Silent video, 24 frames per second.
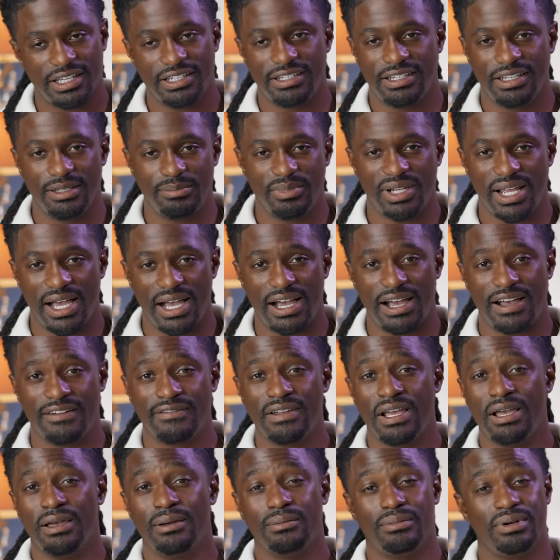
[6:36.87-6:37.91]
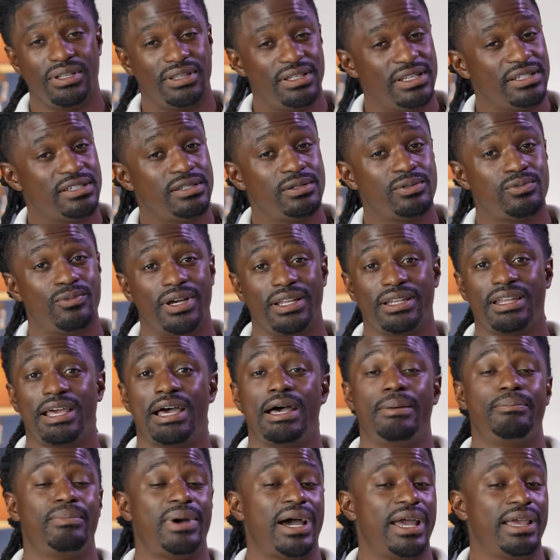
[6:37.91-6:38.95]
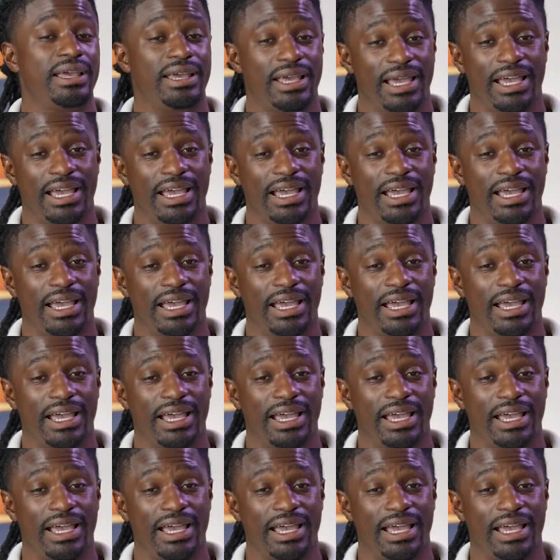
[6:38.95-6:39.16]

deep dive, but this is one that I might